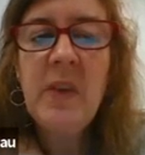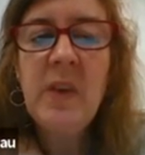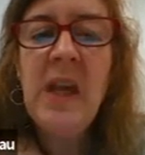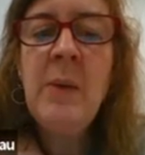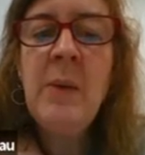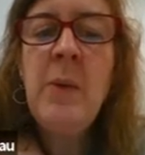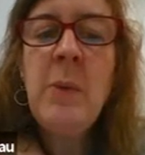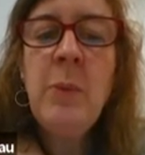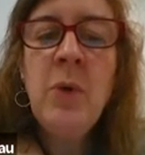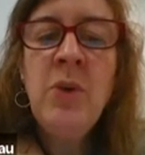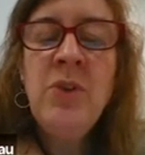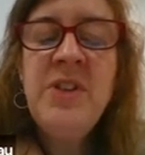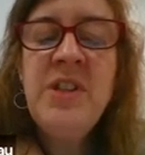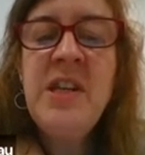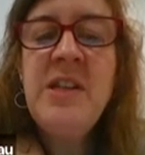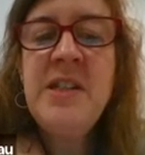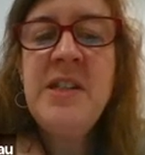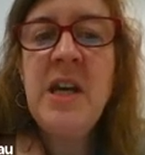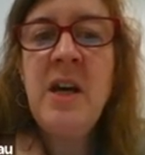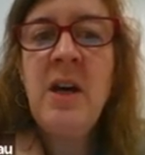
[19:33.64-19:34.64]
And we
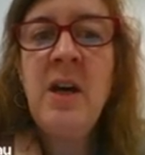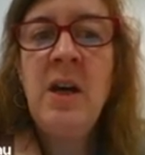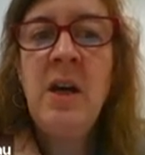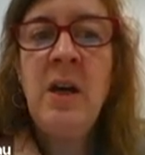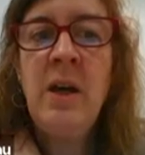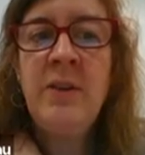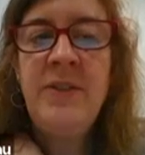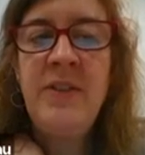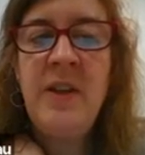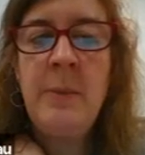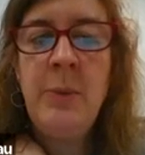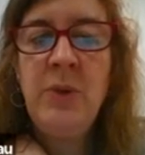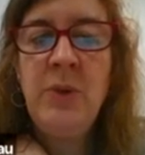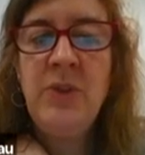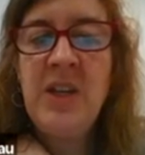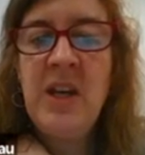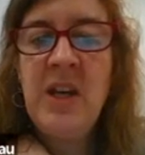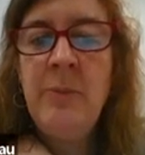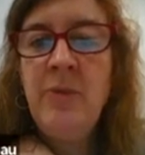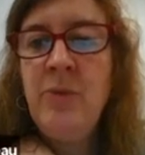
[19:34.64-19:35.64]
wanted our sample
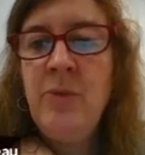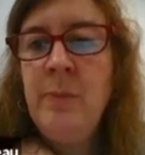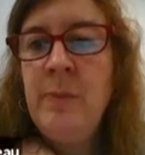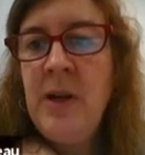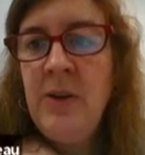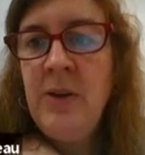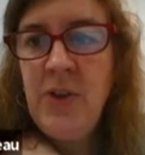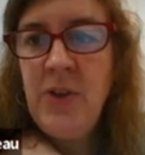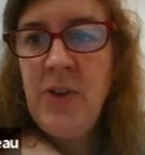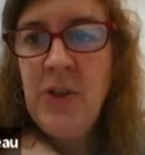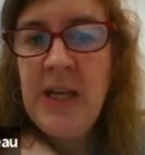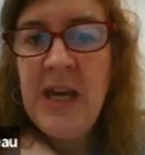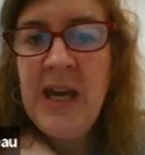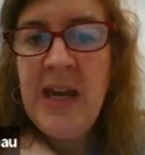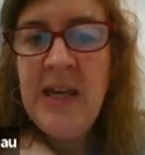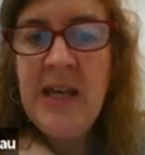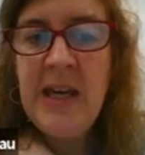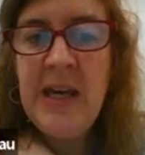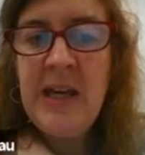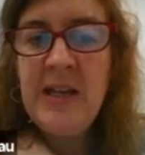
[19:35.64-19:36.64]
to come from both
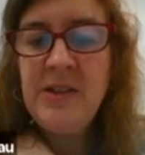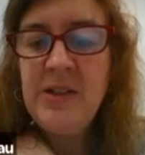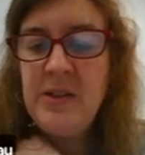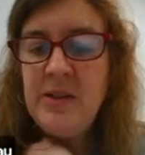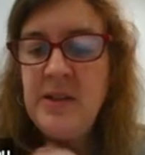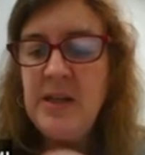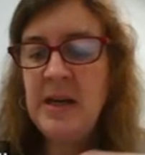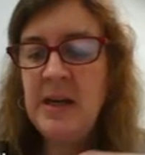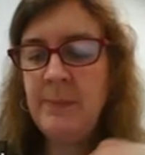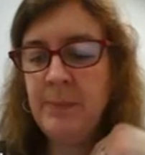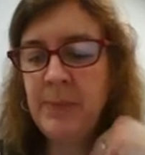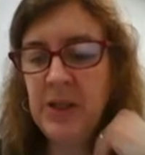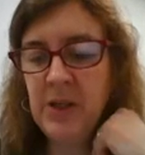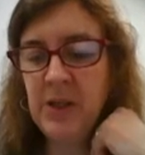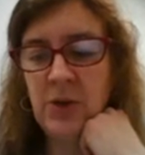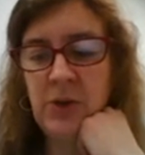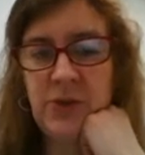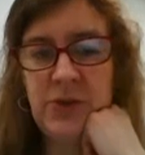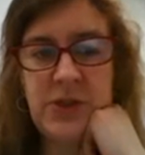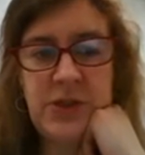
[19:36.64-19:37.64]
UK and
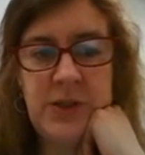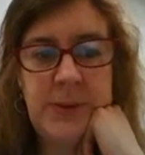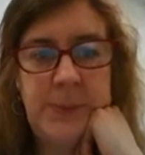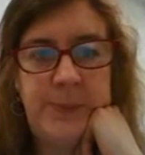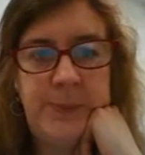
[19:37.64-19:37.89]
beyond.